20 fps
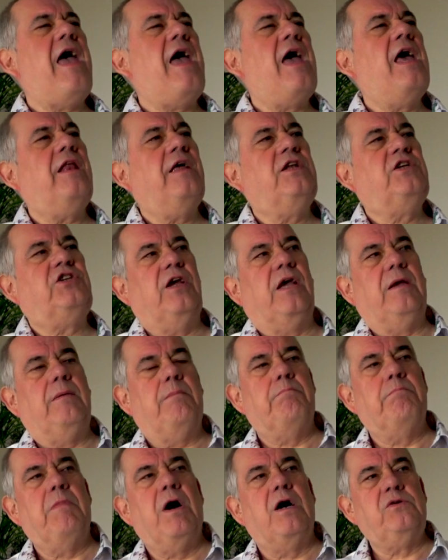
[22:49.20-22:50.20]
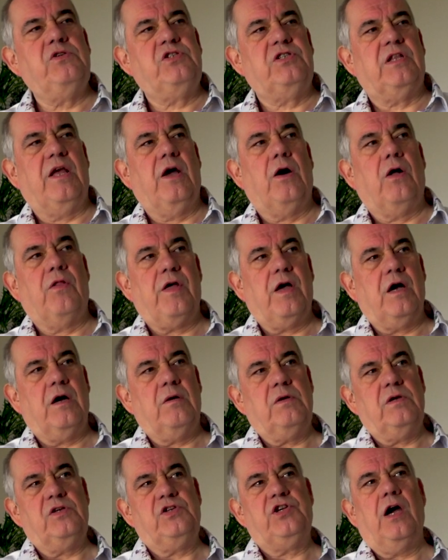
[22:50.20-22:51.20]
energy mostly, although